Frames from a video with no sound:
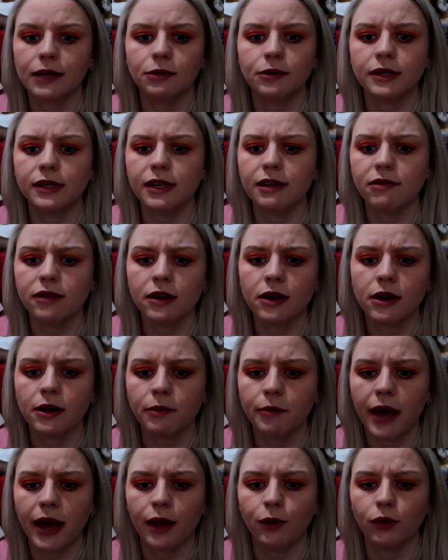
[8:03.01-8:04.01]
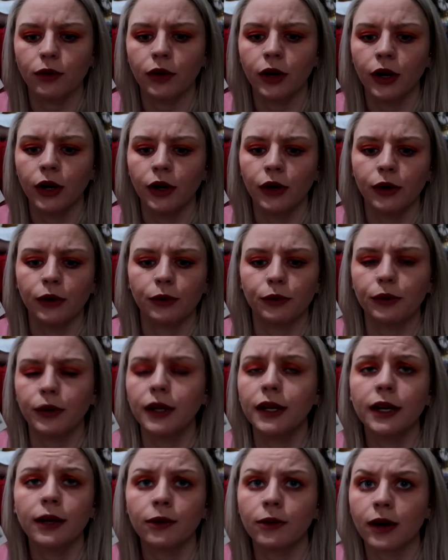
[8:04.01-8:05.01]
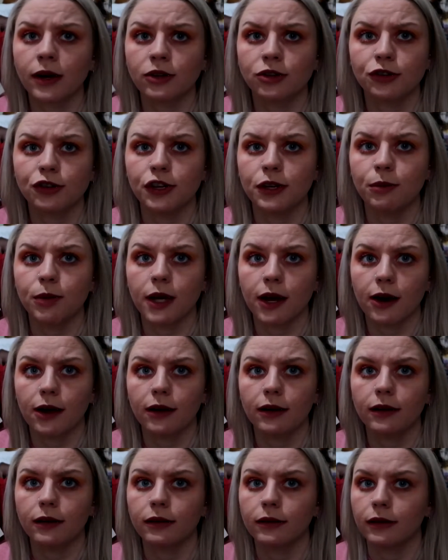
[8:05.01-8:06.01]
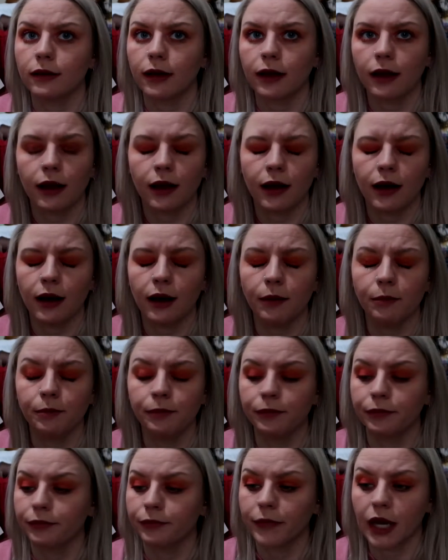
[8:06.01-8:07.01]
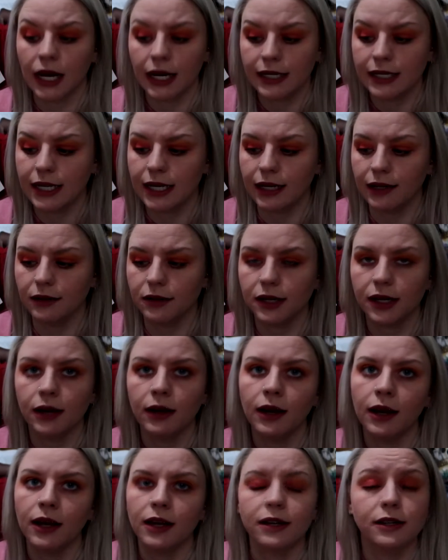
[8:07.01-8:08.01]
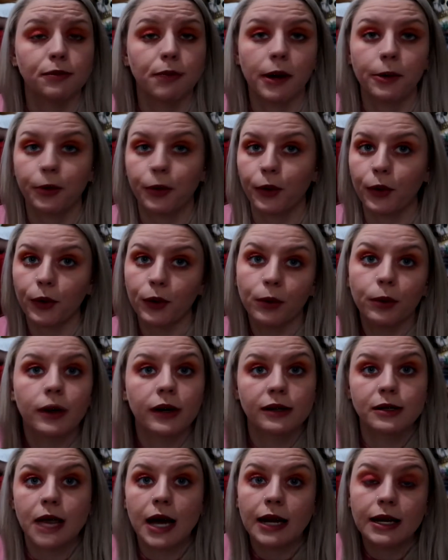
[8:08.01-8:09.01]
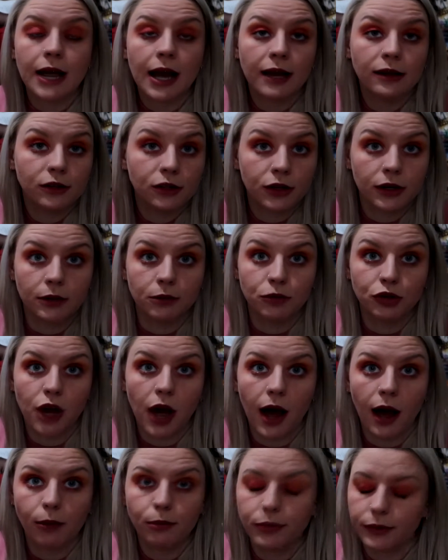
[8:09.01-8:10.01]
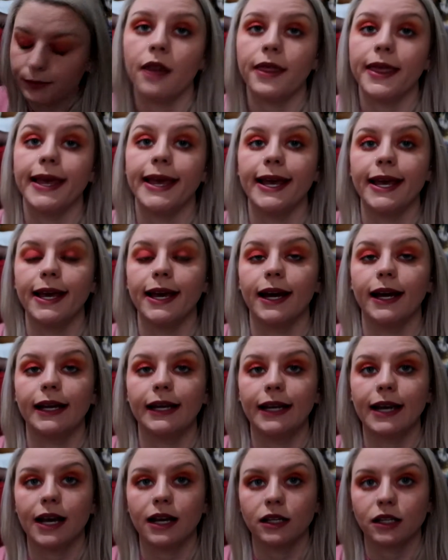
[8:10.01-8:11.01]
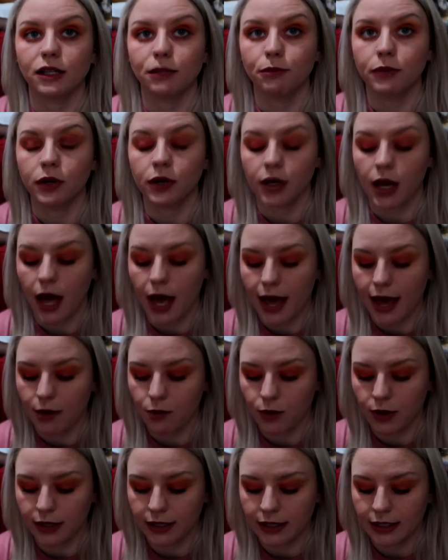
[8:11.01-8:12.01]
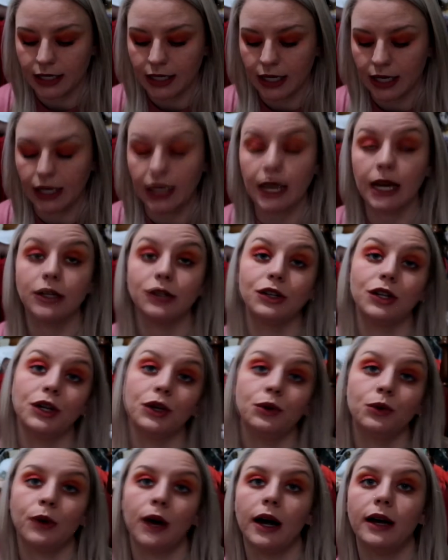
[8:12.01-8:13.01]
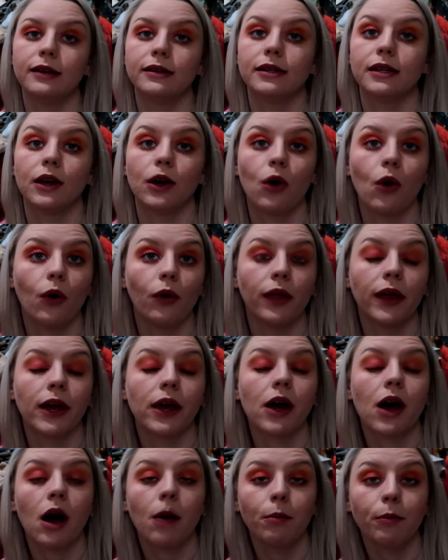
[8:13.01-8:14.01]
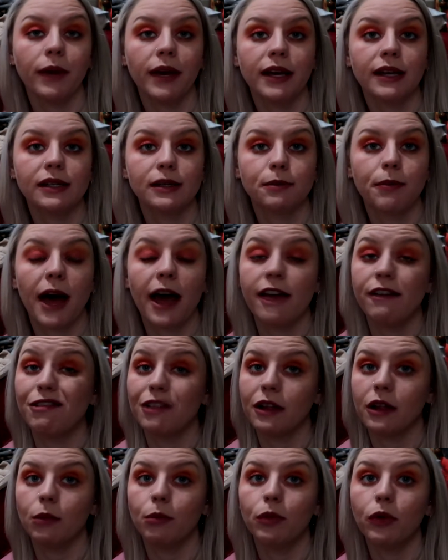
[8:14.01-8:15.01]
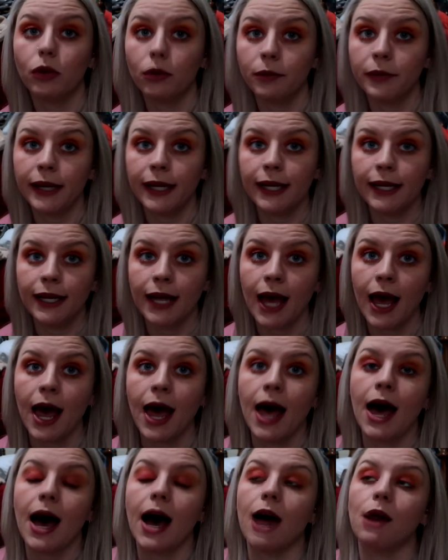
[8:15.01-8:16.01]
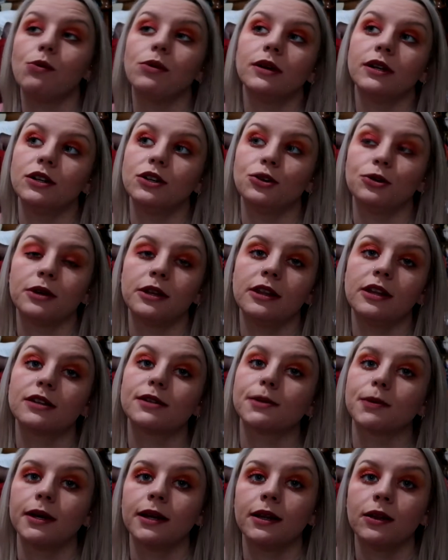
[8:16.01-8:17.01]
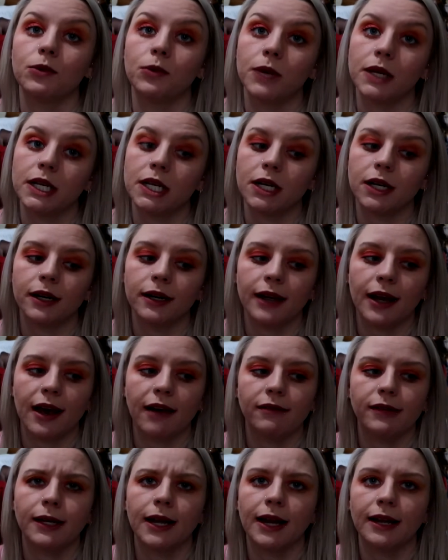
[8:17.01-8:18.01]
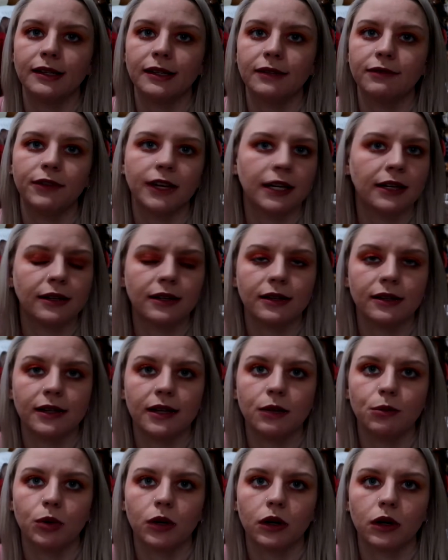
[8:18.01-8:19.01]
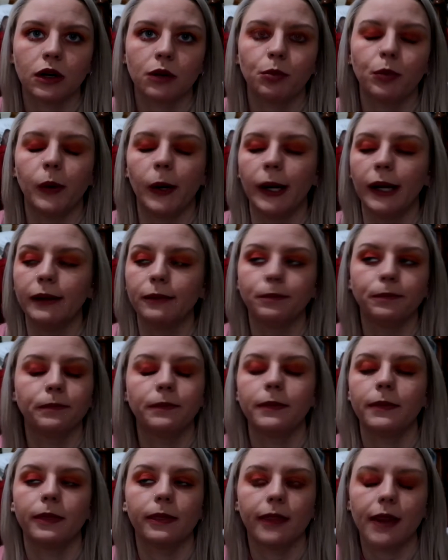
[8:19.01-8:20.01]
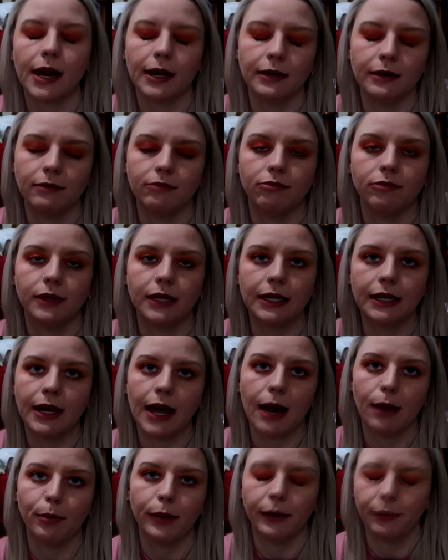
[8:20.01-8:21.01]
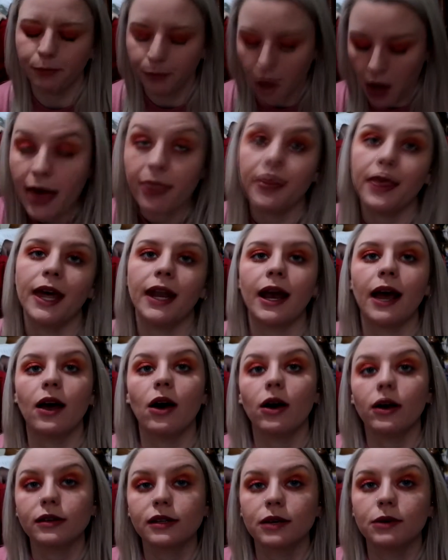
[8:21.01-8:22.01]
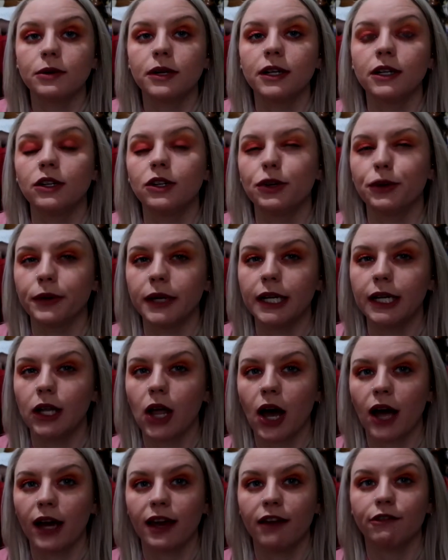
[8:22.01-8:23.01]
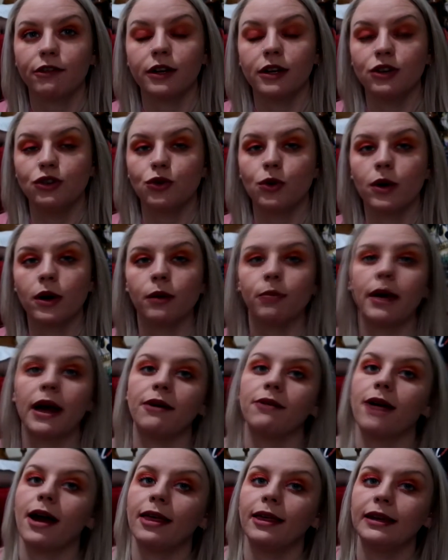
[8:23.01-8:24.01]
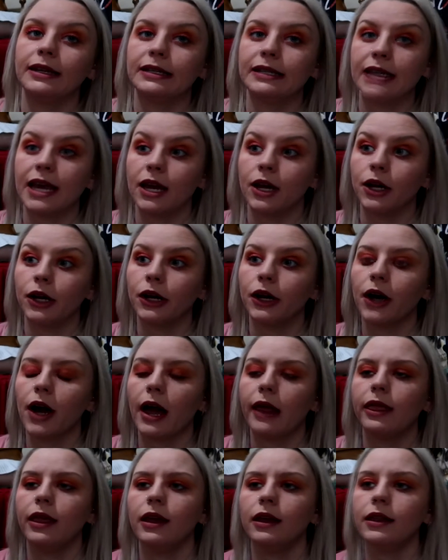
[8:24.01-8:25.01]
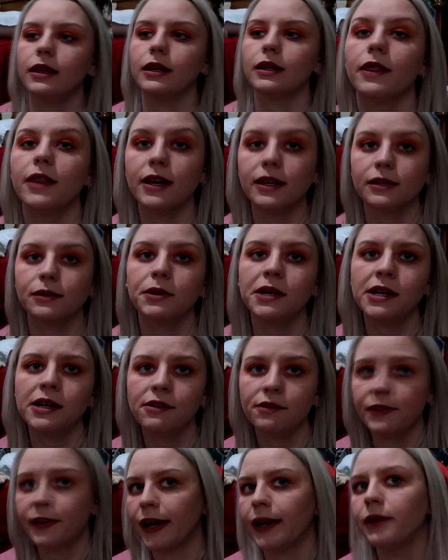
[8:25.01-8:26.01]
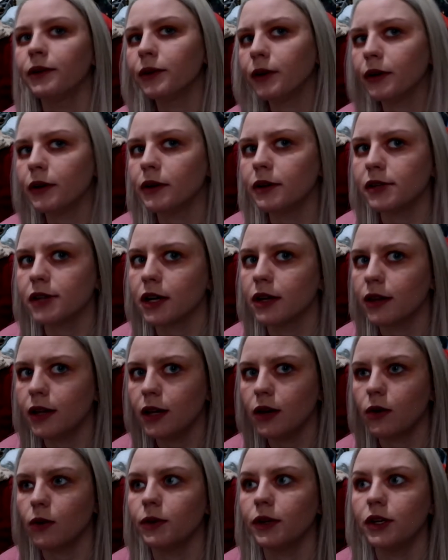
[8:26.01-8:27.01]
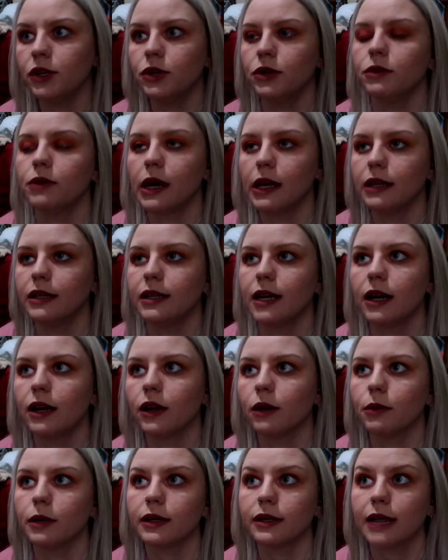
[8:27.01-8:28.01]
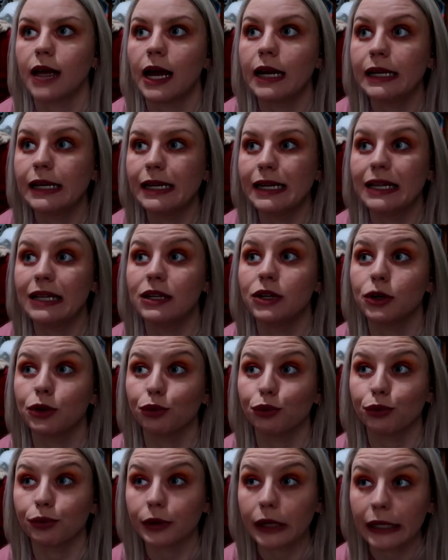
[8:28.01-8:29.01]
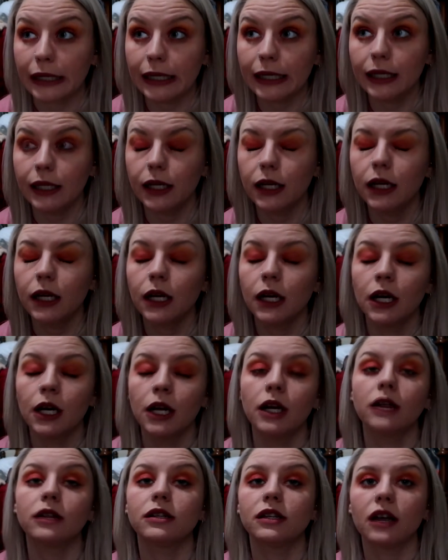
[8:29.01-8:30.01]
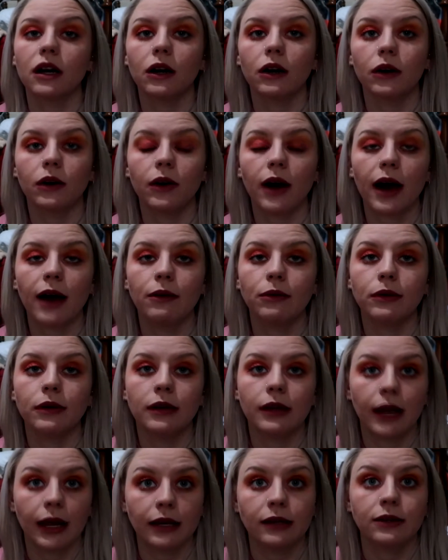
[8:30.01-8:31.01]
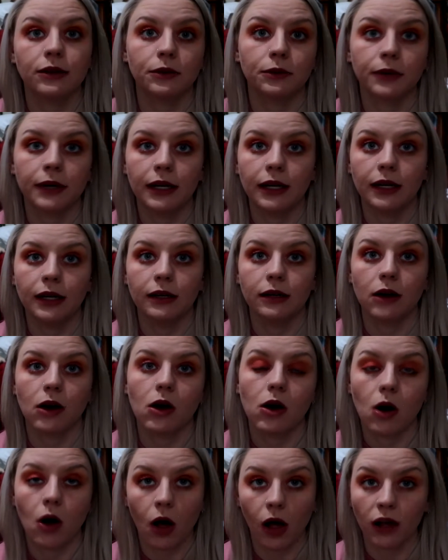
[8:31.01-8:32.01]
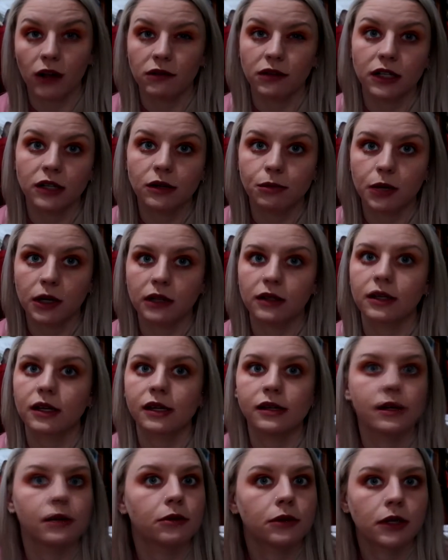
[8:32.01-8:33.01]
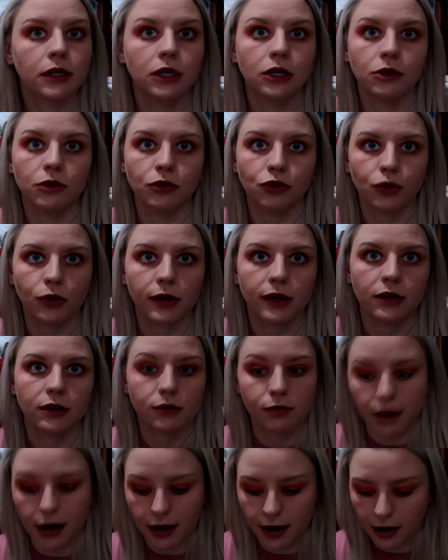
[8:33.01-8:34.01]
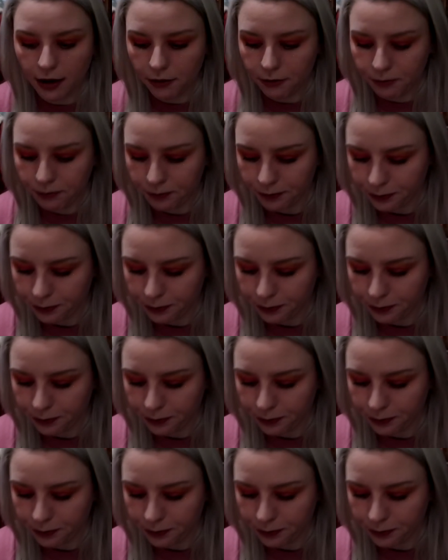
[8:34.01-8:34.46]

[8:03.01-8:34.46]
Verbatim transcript: It was even on my Reading Rush TBR. I didn't. It's about a girl who works at an ice cream shop. The next book I wanted to get to was The Golden Compass by Philip Pullman. I wanted to read this one in the winter and have a nice fantasy book, but that didn't happen. And then I also wanted to read Lock Every Door by Riley Sager. I think this one and Final Girls are the only 2 Riley Sager books I need to read, so I would like to read all of his books because I really do enjoy his writing.